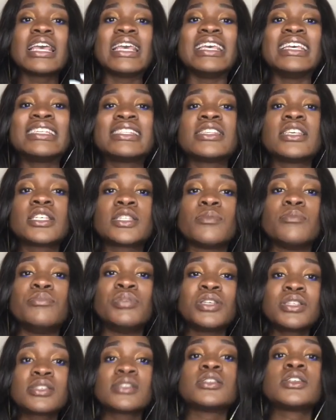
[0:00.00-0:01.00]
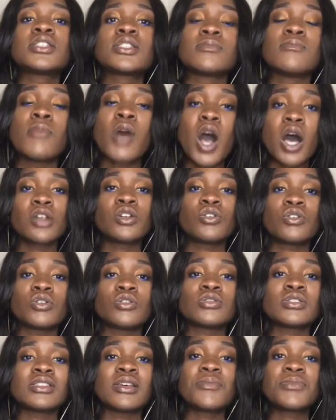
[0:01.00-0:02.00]
is this business
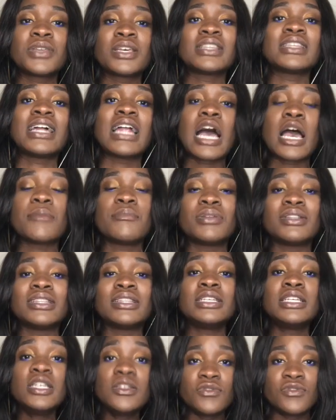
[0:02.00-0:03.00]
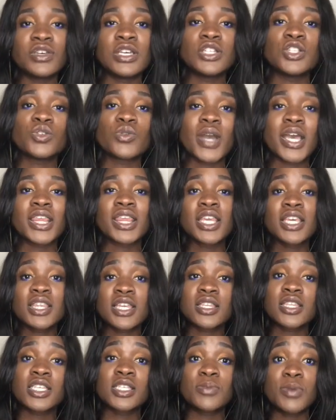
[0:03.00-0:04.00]
model something that I believe in? Do I think
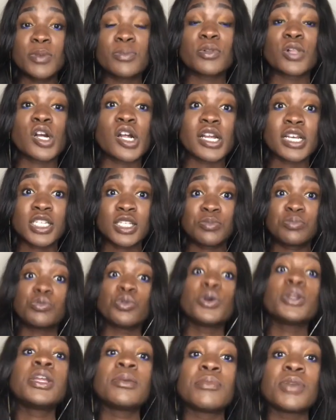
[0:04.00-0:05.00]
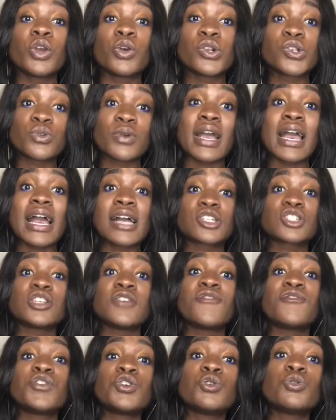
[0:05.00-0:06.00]
that these people are exploiting me, or do I
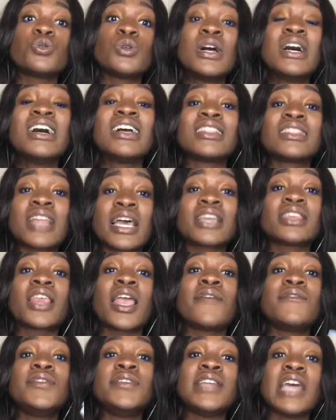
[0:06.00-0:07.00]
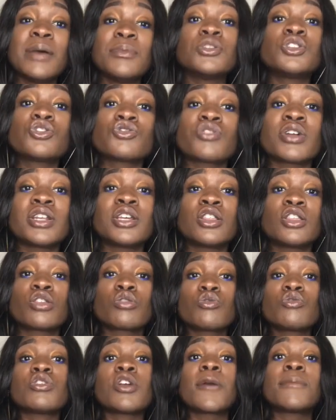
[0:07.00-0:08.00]
actually feel like they've demonstrated
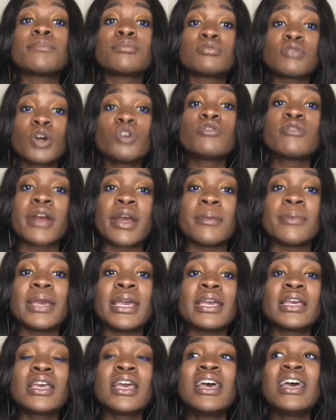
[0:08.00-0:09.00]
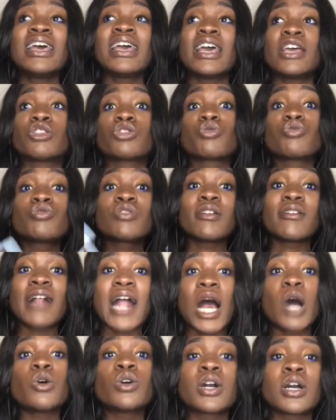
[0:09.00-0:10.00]
through their programming and through their
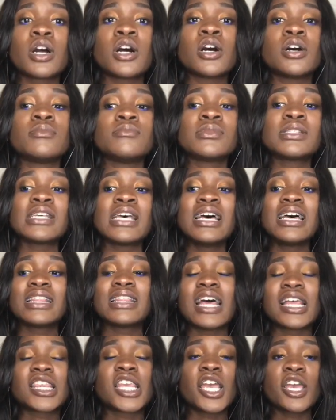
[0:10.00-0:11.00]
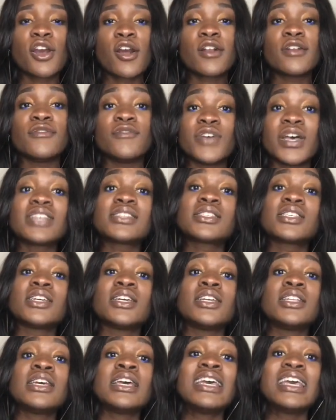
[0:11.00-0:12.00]
outcomes that they are
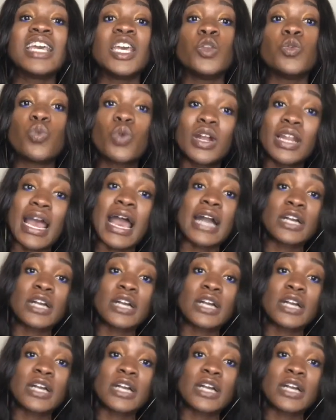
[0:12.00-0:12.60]
invested in what